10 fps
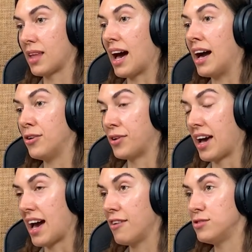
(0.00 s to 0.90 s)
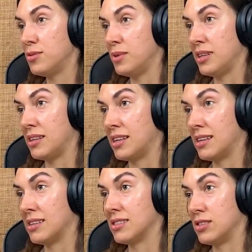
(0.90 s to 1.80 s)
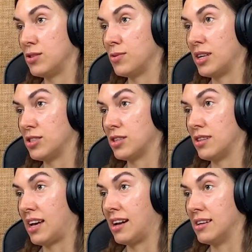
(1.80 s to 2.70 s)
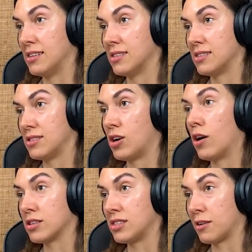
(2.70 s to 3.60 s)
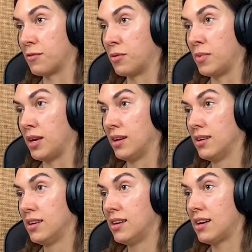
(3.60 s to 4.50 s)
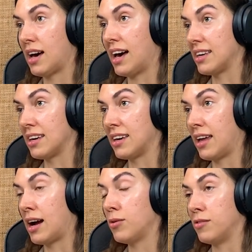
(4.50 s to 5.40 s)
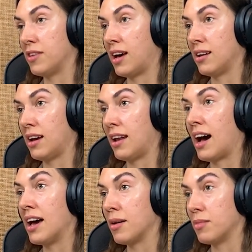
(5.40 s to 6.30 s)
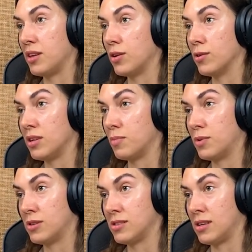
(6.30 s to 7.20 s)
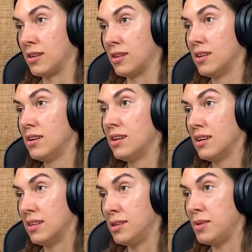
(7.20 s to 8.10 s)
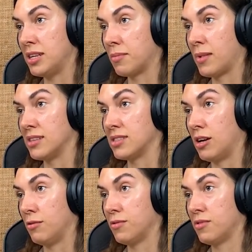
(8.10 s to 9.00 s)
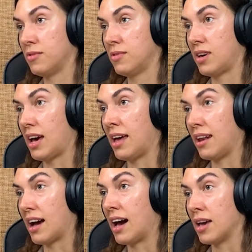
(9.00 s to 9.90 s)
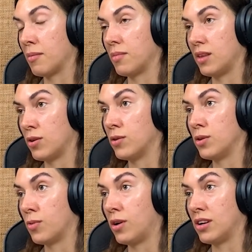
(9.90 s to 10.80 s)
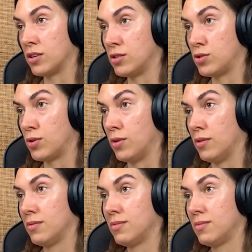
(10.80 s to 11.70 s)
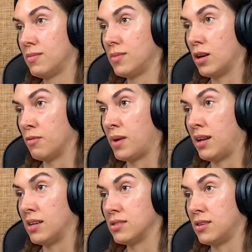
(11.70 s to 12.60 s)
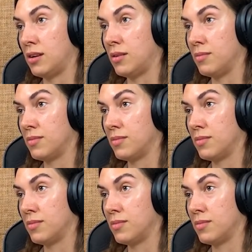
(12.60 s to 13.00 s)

I don't have to be in a situation that is toxic for me. I can get out of that. And I am the only person limiting myself. And I am the only one in control of my destiny.